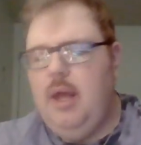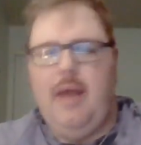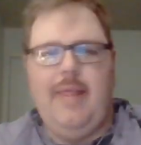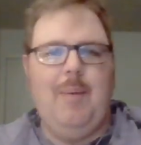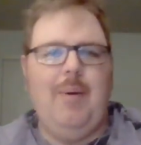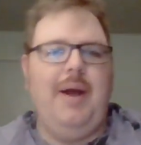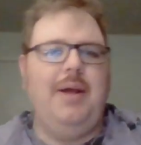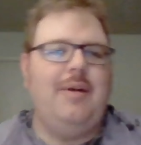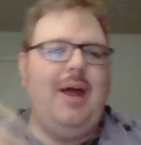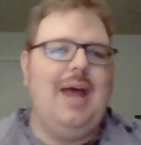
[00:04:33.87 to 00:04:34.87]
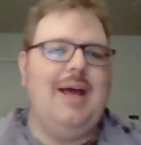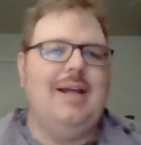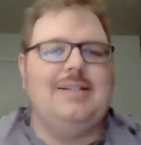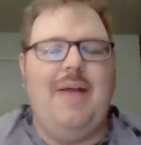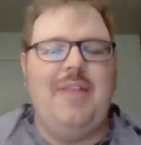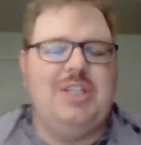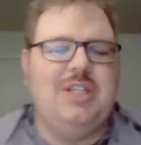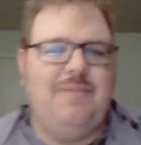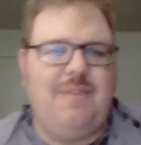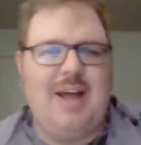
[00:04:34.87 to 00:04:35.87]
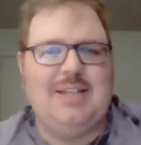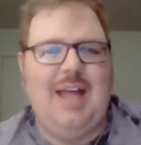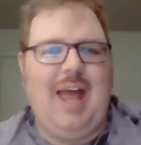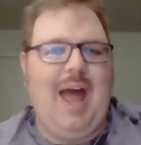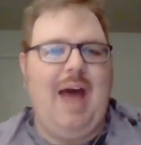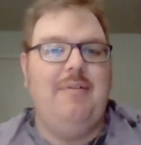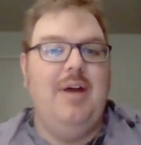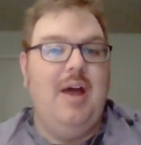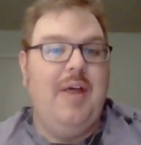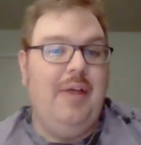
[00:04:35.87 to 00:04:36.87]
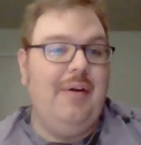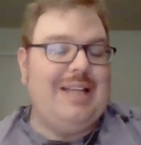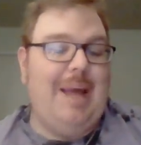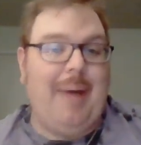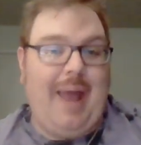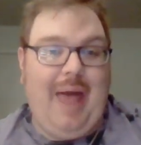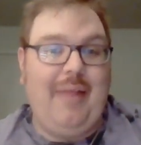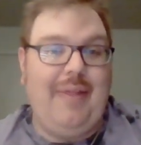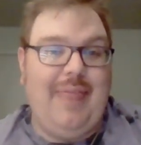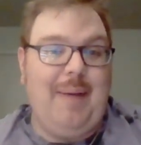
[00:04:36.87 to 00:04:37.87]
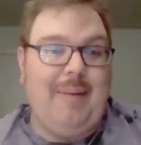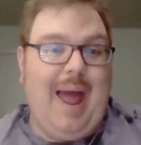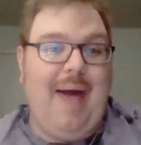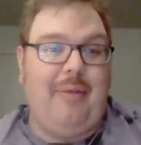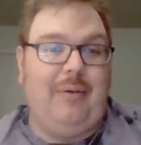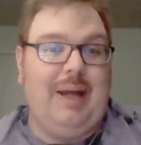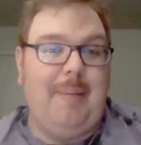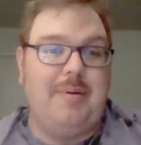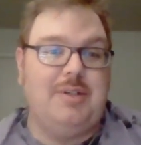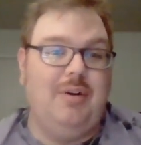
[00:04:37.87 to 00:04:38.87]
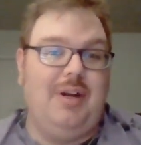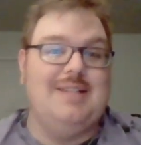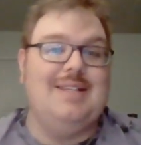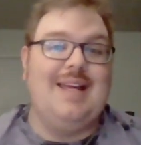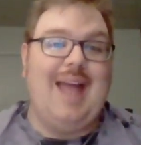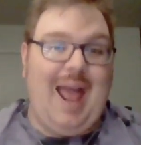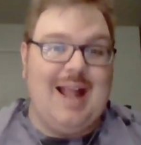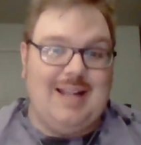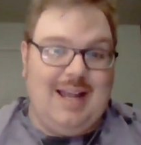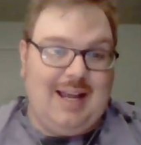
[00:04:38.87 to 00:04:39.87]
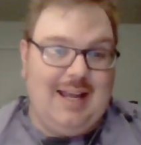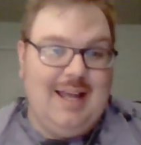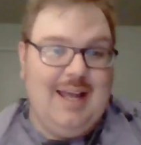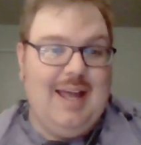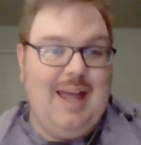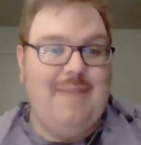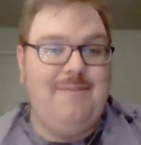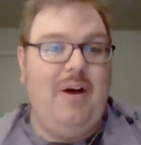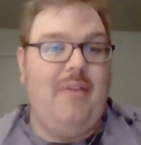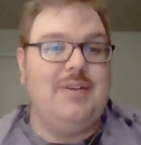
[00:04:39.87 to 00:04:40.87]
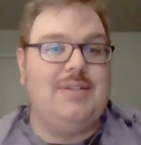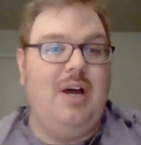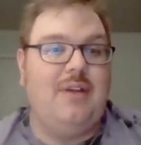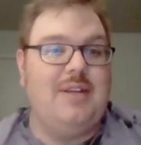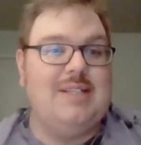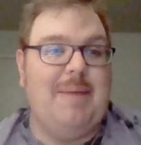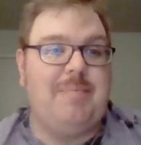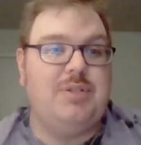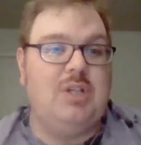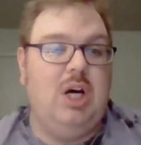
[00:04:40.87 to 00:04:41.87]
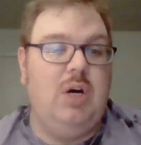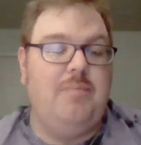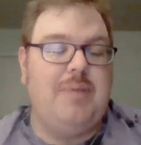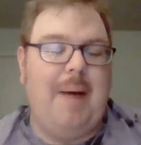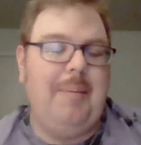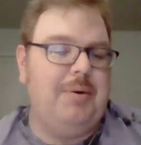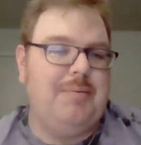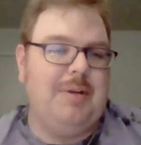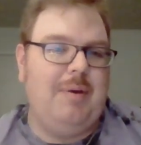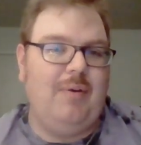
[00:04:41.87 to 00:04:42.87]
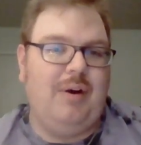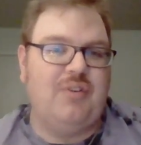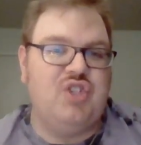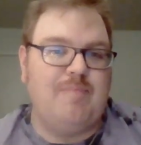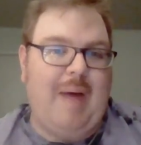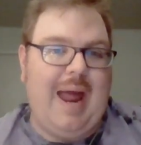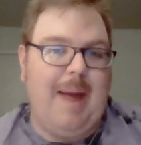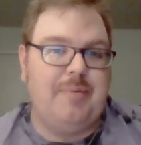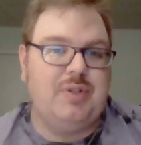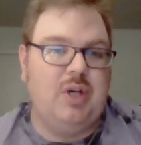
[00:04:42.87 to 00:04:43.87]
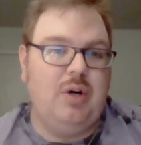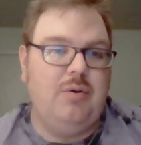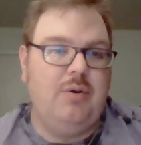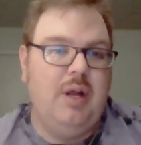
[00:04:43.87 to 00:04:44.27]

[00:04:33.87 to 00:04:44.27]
They want to get their hands on this device they have. The only type of alien thing we have the whole episode is the ending. It felt as though this episode probably was meant to be a regular spy episode